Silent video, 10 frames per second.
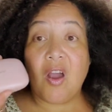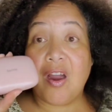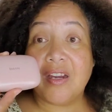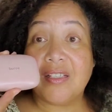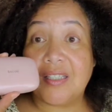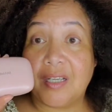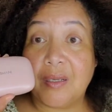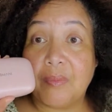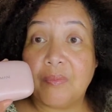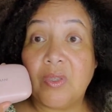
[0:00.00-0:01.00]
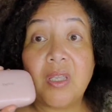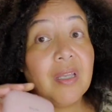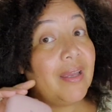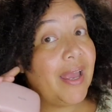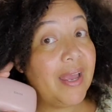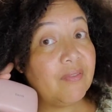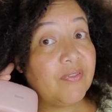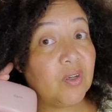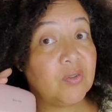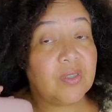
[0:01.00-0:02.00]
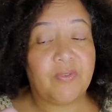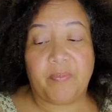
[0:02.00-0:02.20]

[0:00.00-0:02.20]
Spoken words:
are some headphones